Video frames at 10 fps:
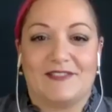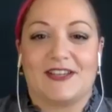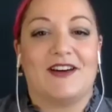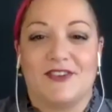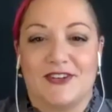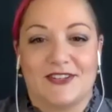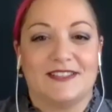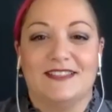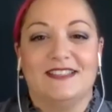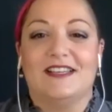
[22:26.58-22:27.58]
covered.
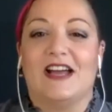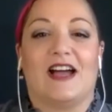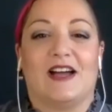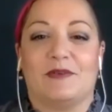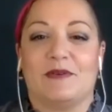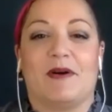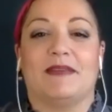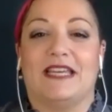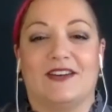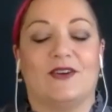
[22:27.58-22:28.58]
We
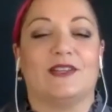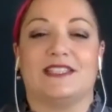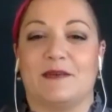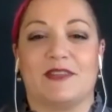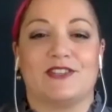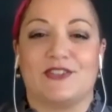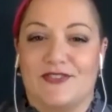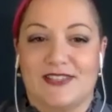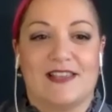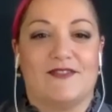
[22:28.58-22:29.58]
probably hit only some of the
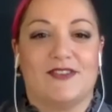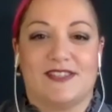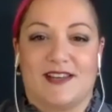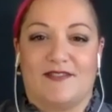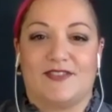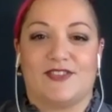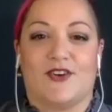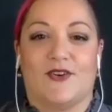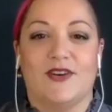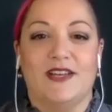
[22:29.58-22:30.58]
surface level stuff.
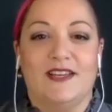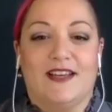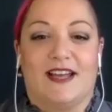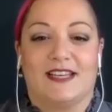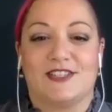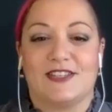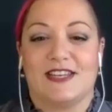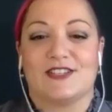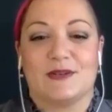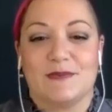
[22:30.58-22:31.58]
So,
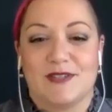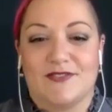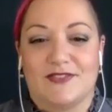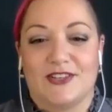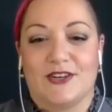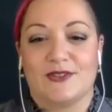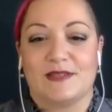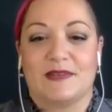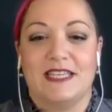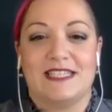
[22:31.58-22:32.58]
in terms of
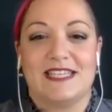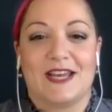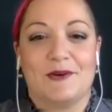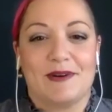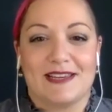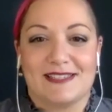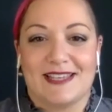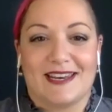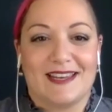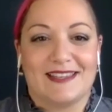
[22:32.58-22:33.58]
some key takeaways
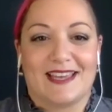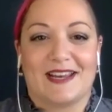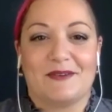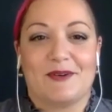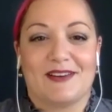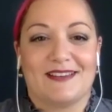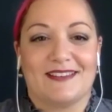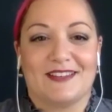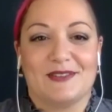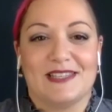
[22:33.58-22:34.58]
that I want
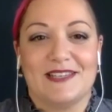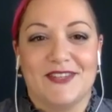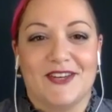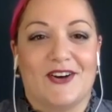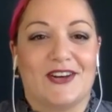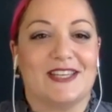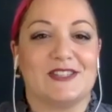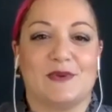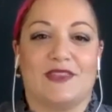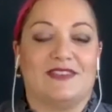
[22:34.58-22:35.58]
to leave the
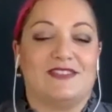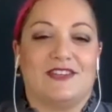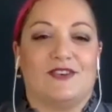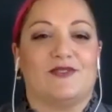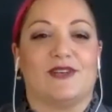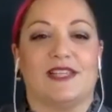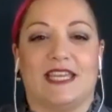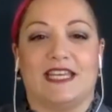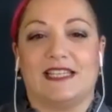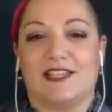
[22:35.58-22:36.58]
audience with is really
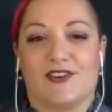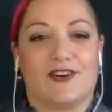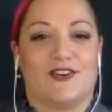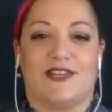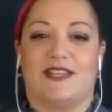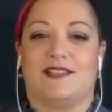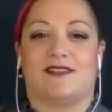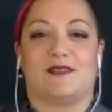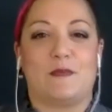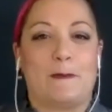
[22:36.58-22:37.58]
getting clear on your
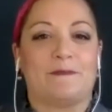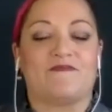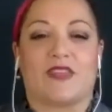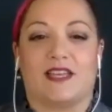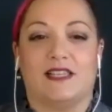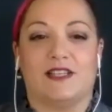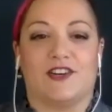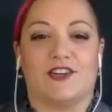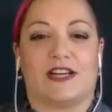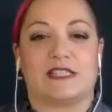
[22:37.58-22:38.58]
needs, clear
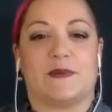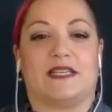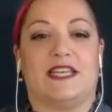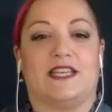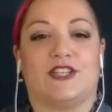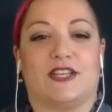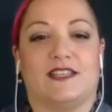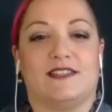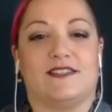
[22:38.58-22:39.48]
on your expectations,